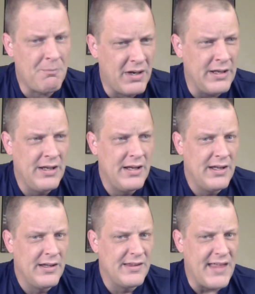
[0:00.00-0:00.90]
But
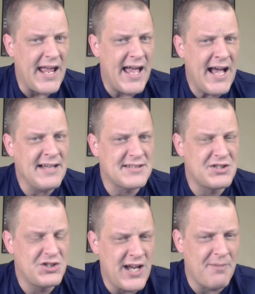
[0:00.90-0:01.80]
they
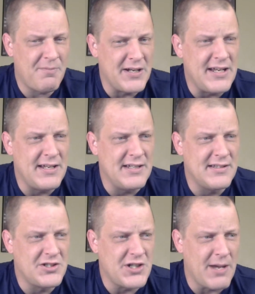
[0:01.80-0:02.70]
asked Japanese,
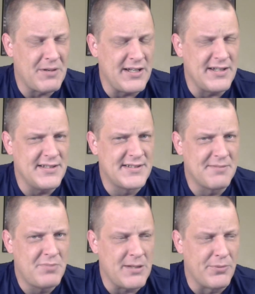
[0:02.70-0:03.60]
the
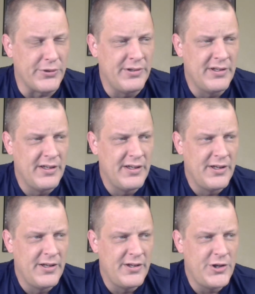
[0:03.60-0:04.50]
Japanese people
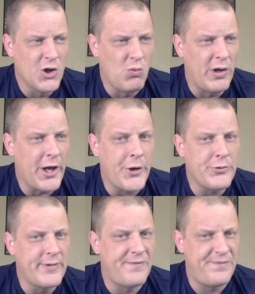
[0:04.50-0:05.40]
your
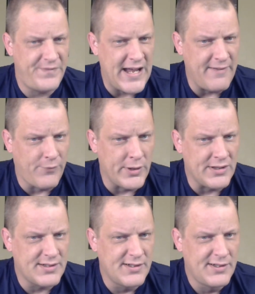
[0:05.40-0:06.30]
100
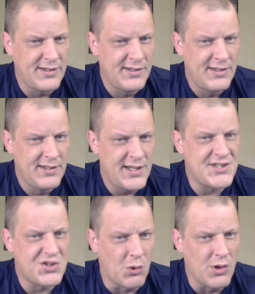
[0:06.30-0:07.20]
favorite
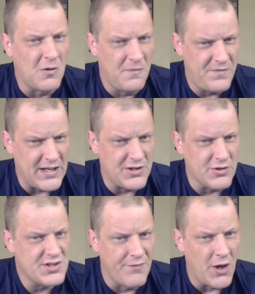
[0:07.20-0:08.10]
historical
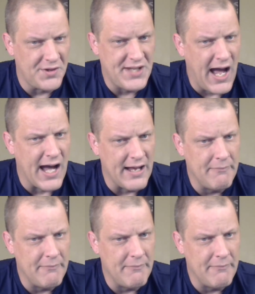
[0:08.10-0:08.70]
figures of all time.